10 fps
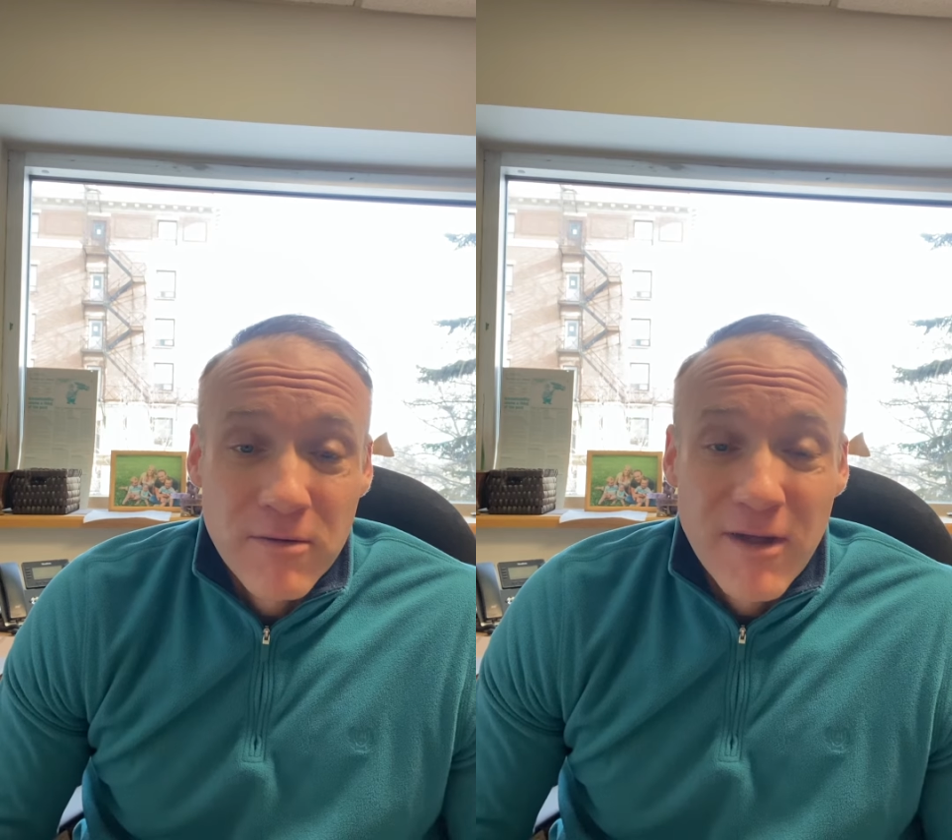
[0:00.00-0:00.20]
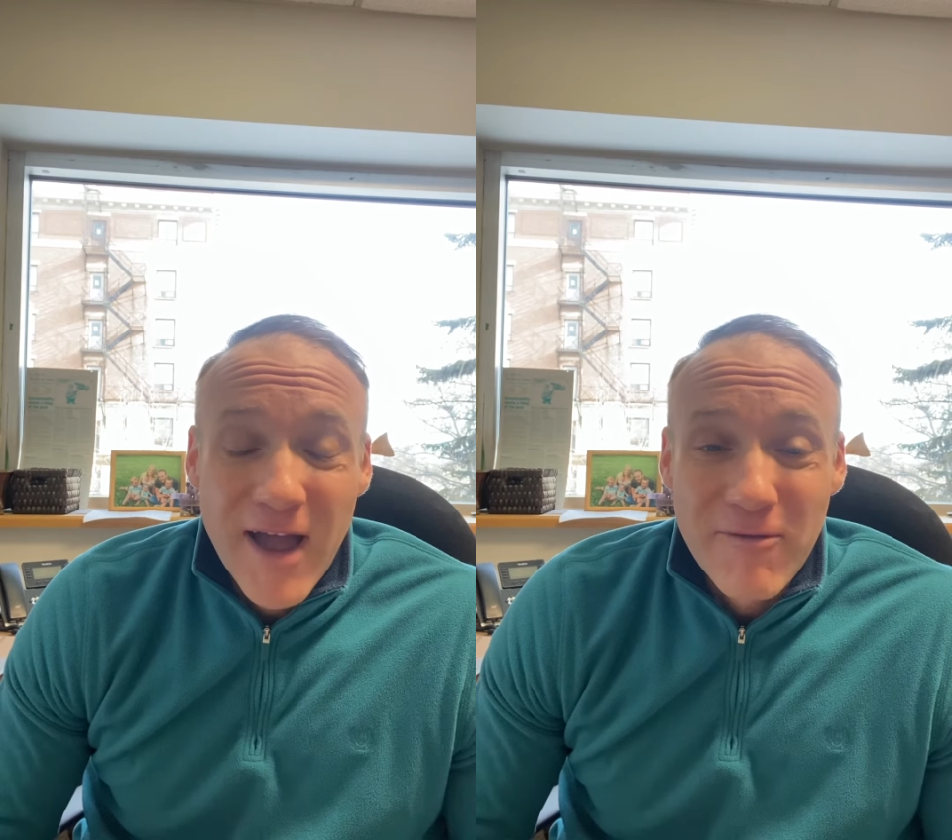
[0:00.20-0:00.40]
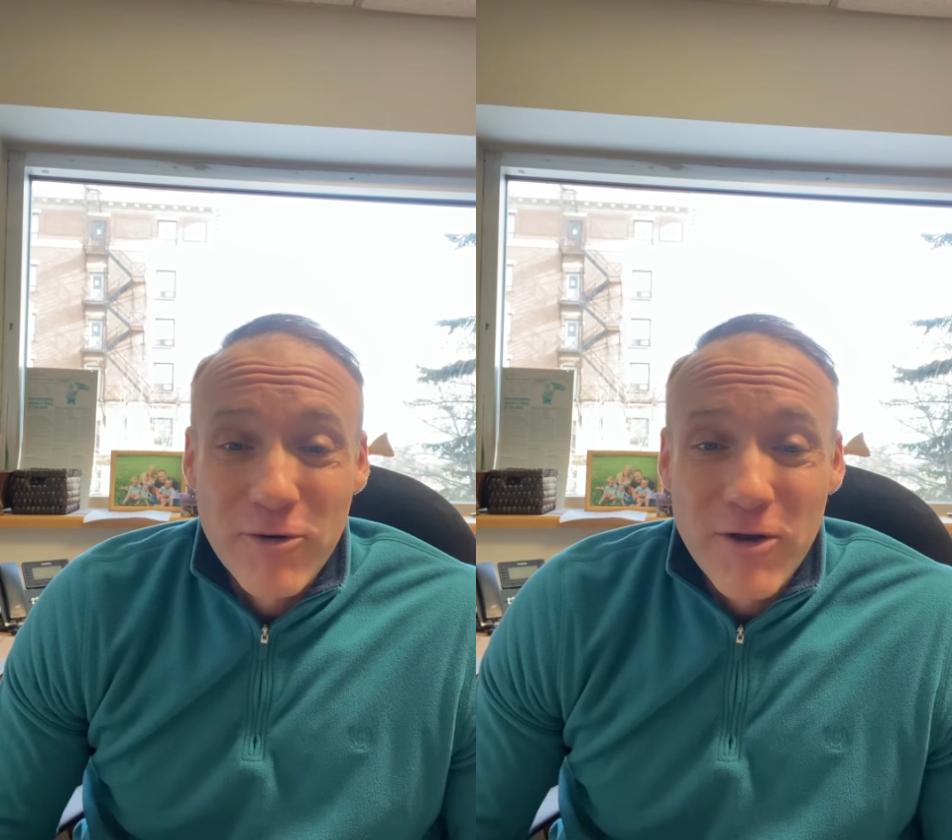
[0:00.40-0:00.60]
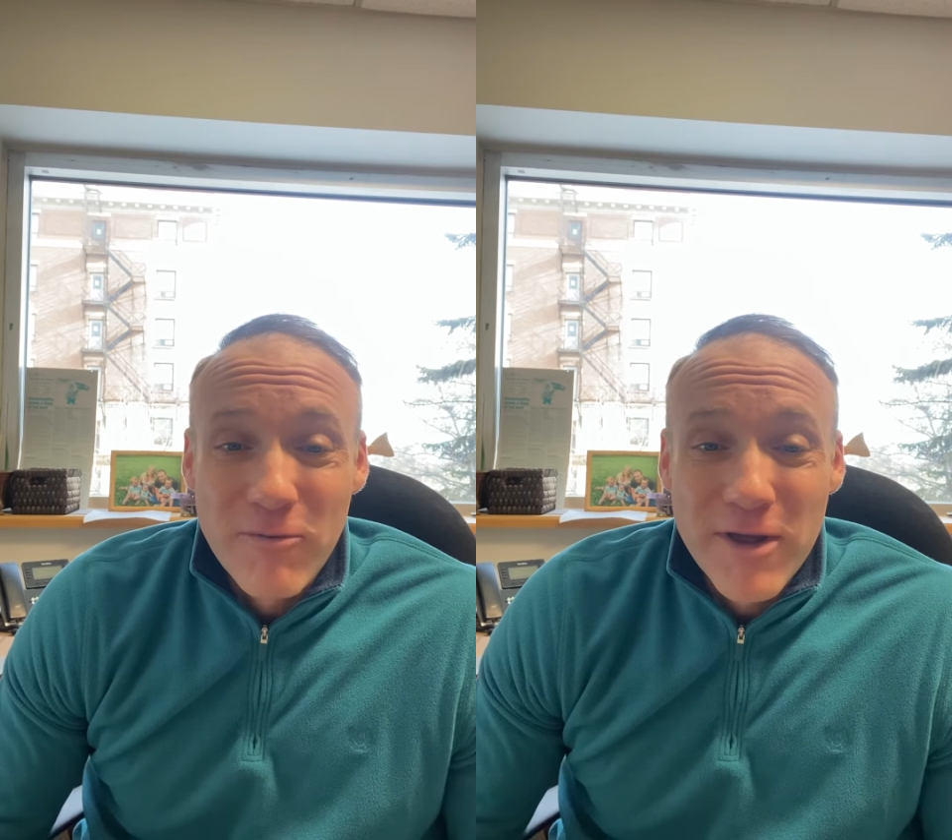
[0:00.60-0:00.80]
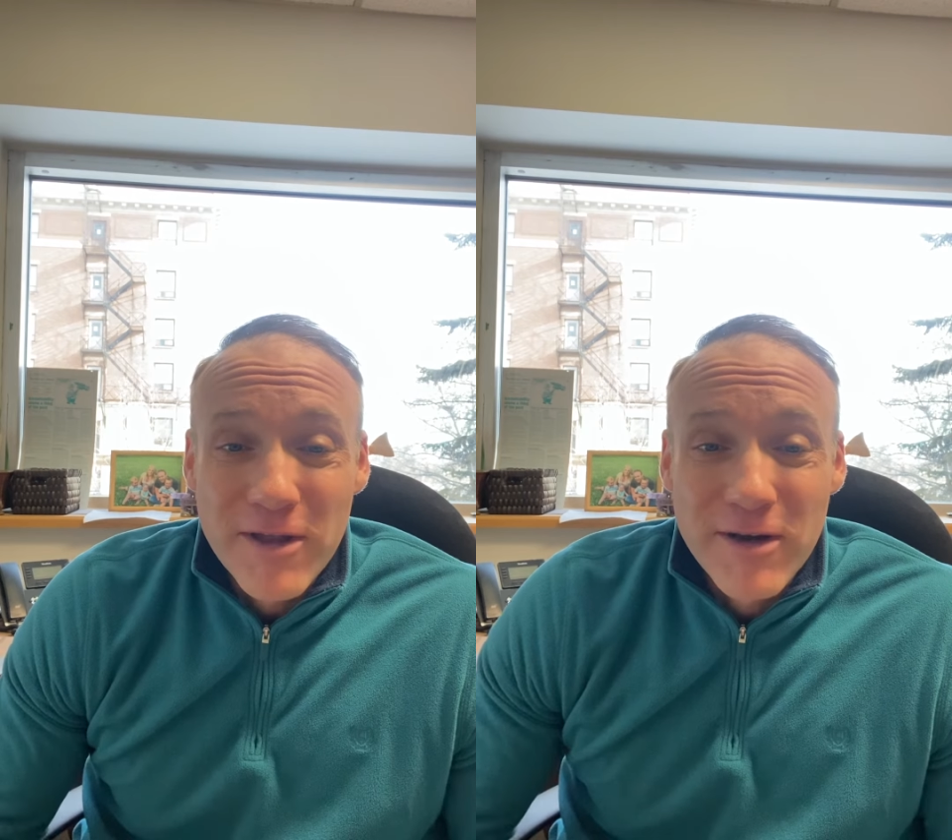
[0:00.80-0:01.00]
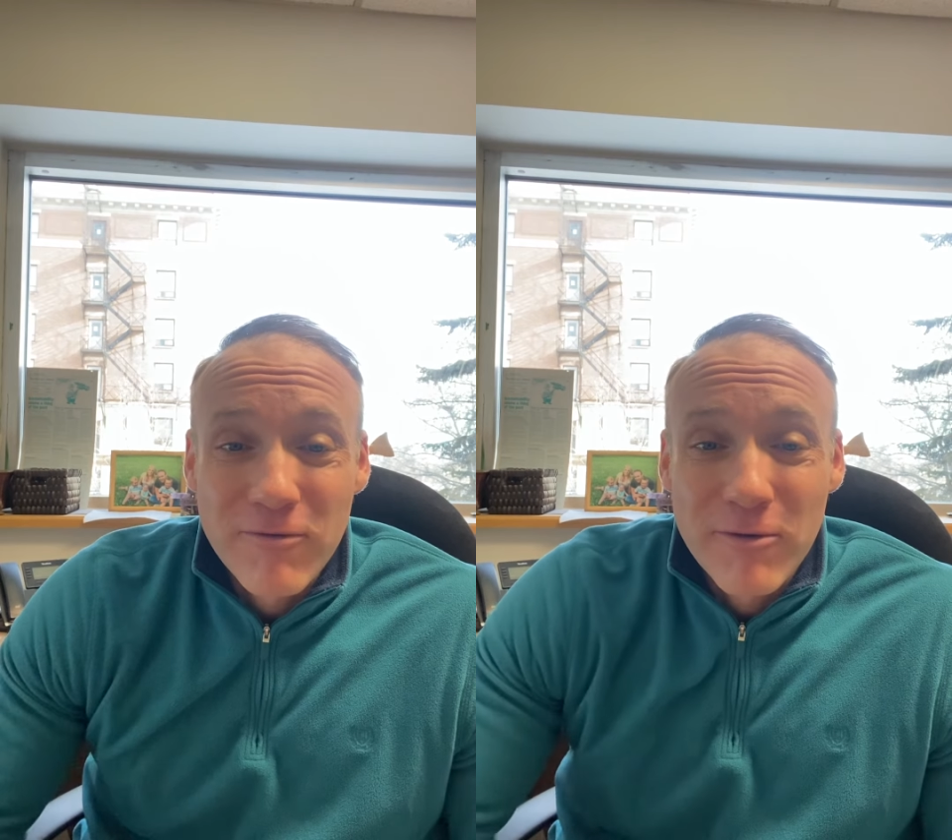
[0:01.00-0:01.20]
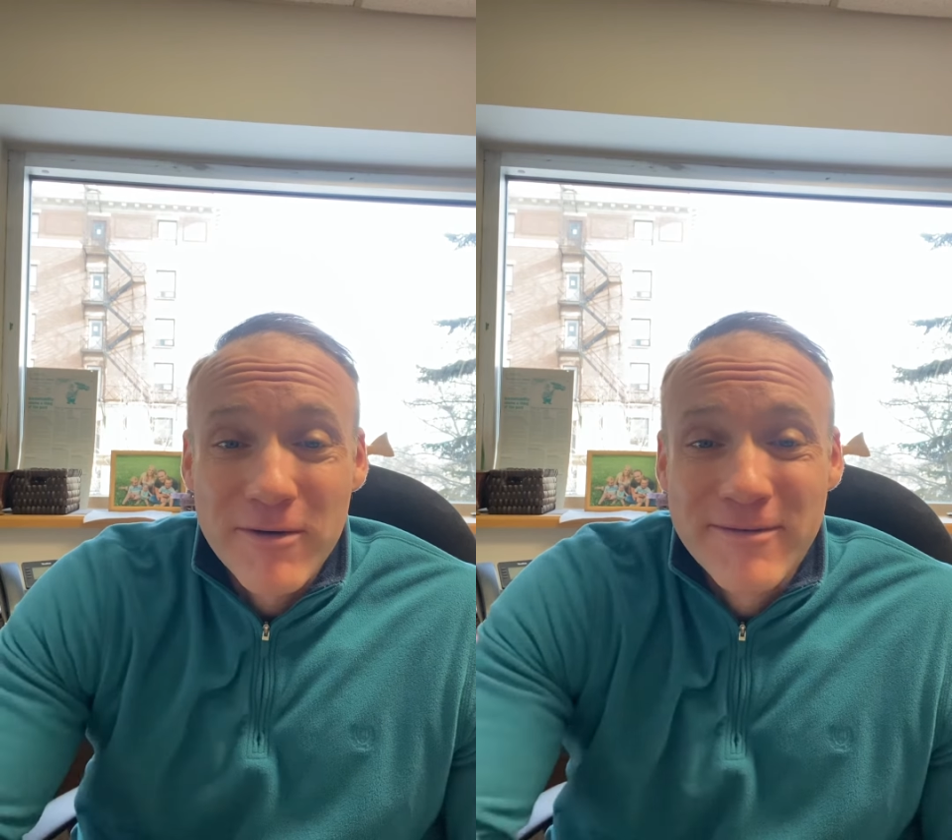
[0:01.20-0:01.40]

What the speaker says: Have a great weekend, everyone.